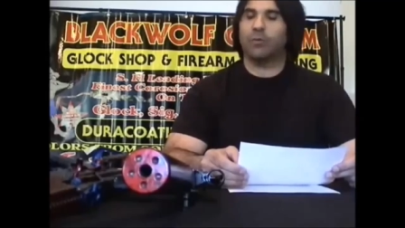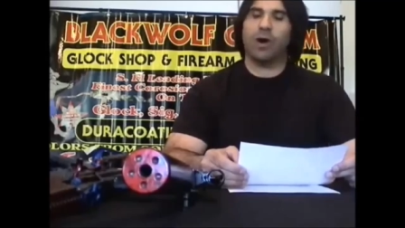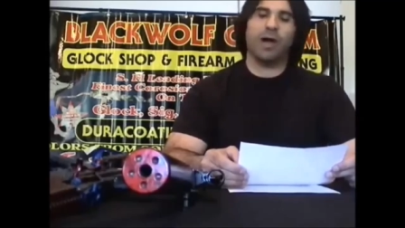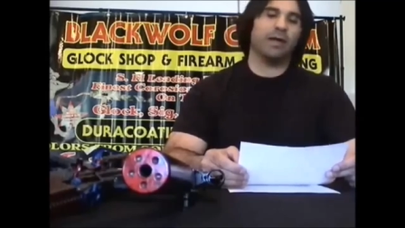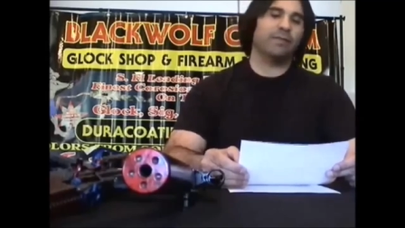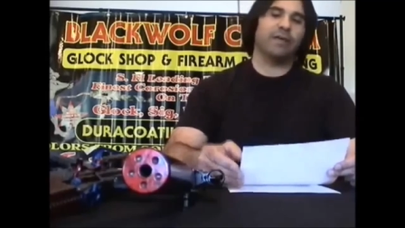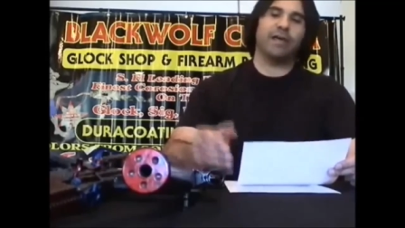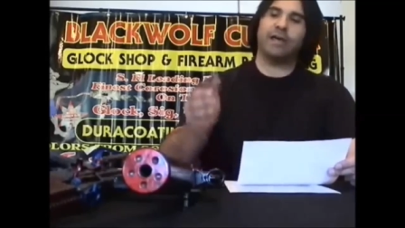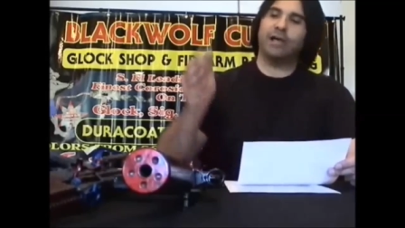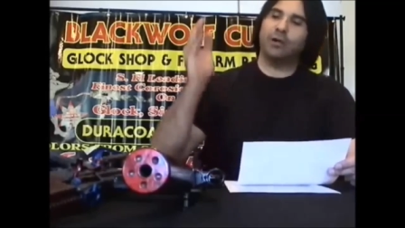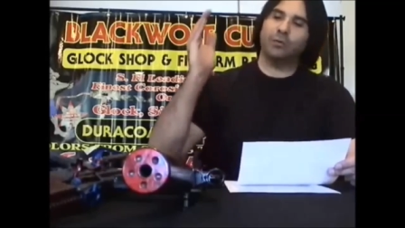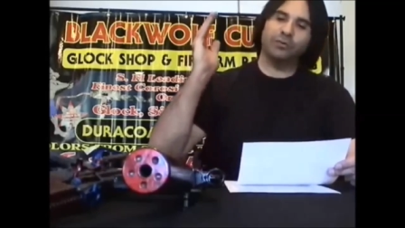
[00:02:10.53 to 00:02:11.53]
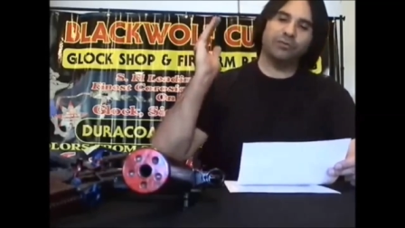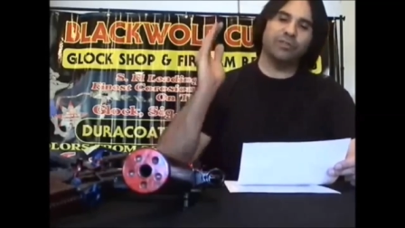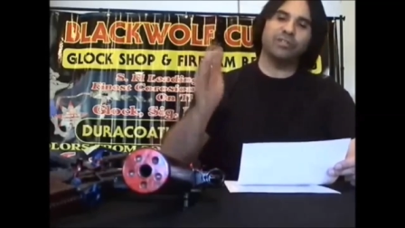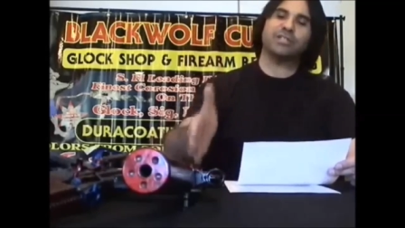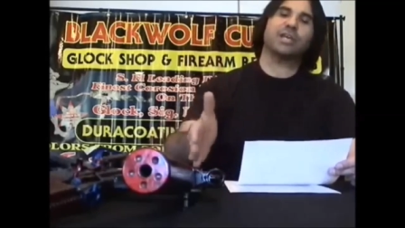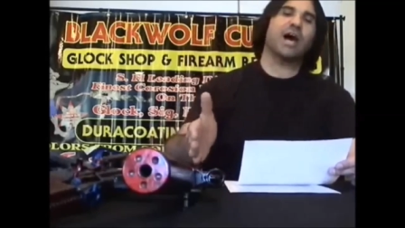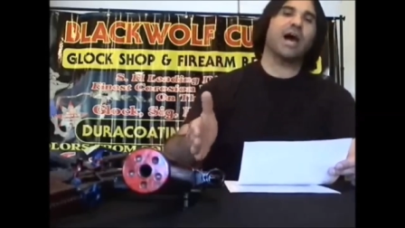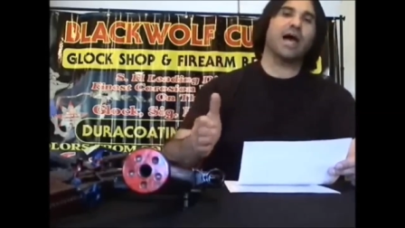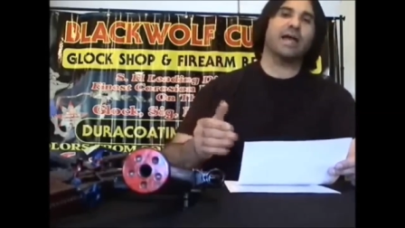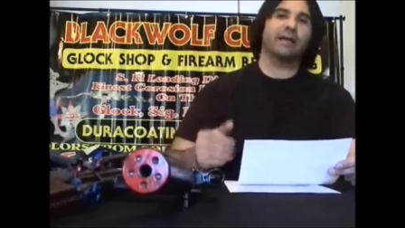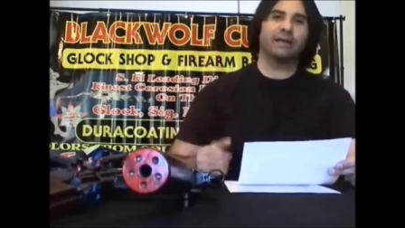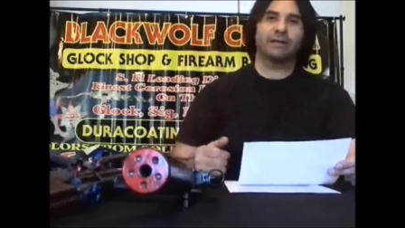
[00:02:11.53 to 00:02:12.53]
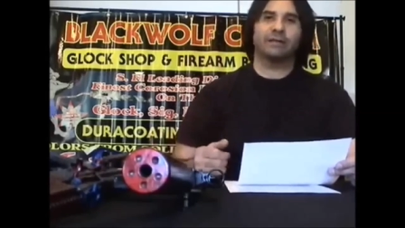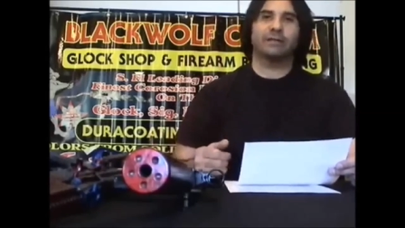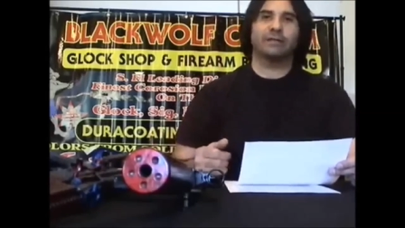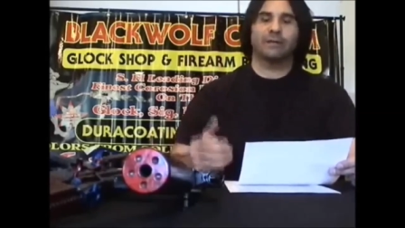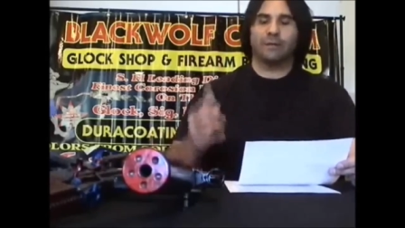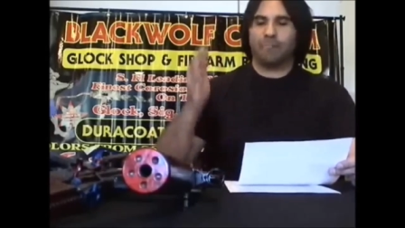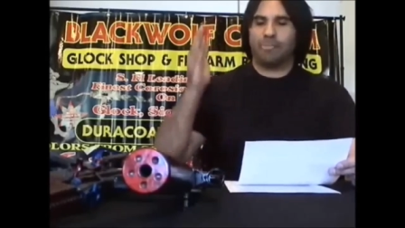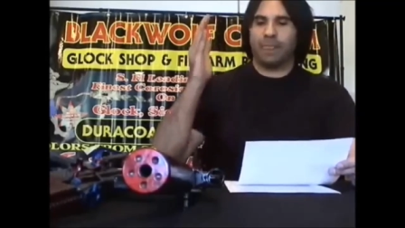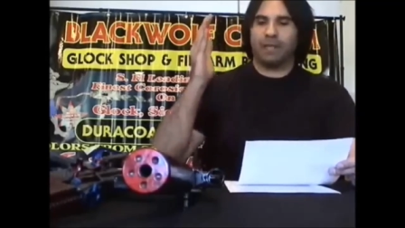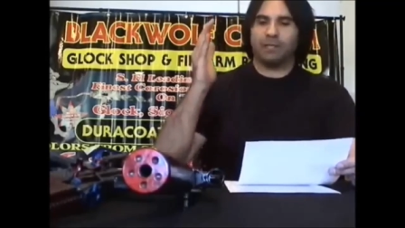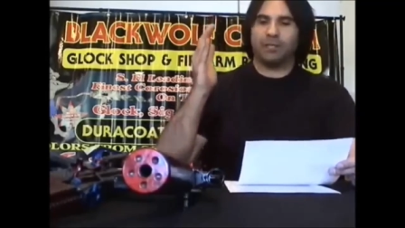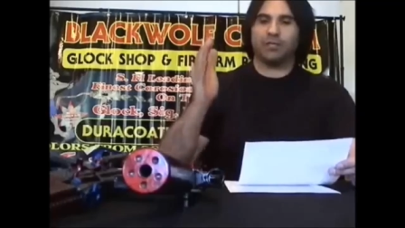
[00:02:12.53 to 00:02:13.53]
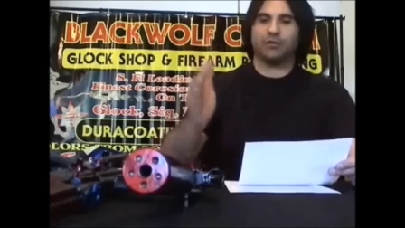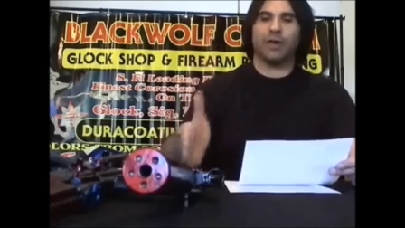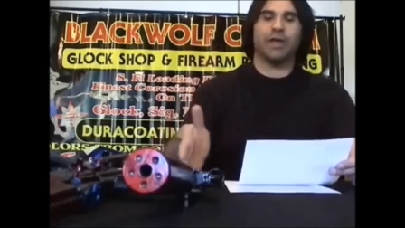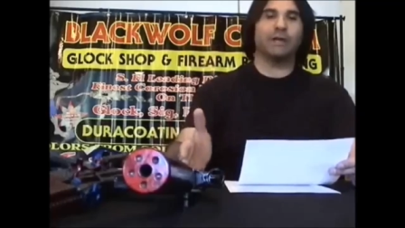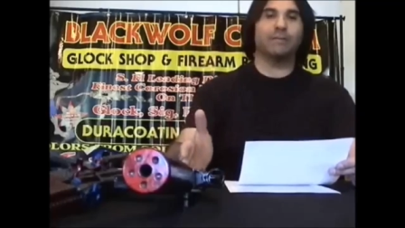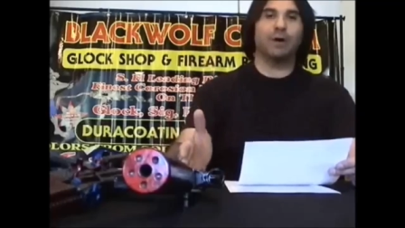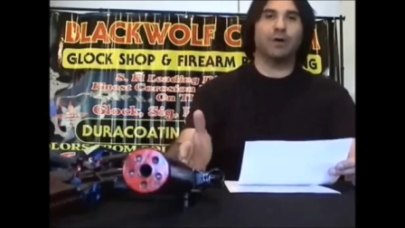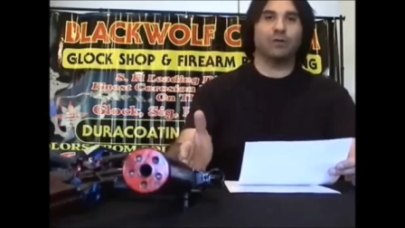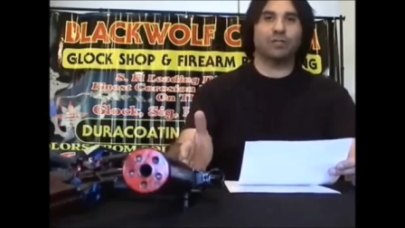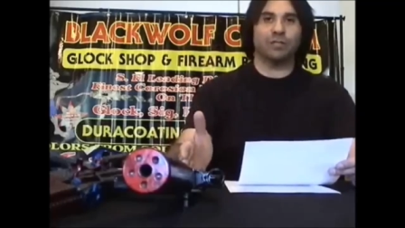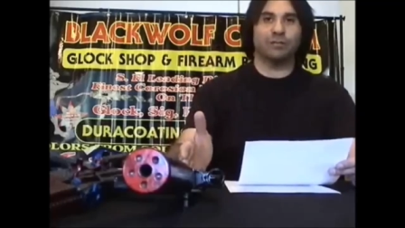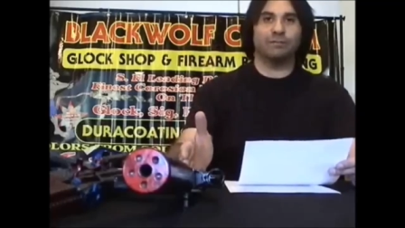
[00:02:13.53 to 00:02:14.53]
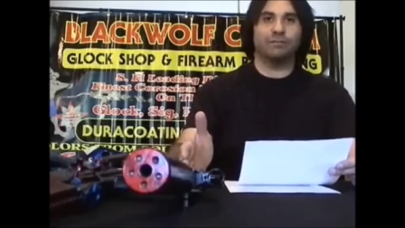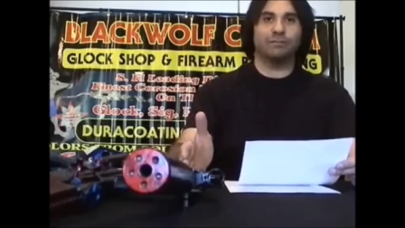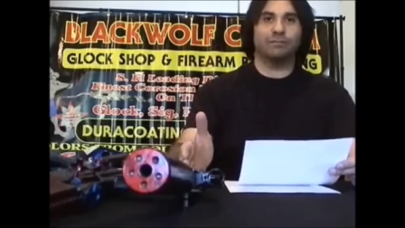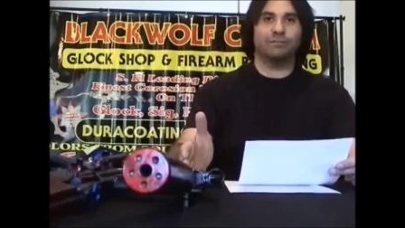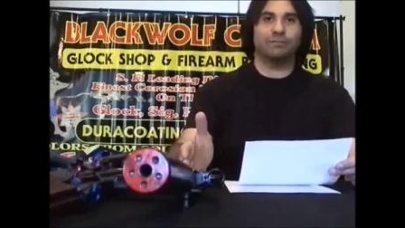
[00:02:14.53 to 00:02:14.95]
Why in the hell would this guy trade a Mosin,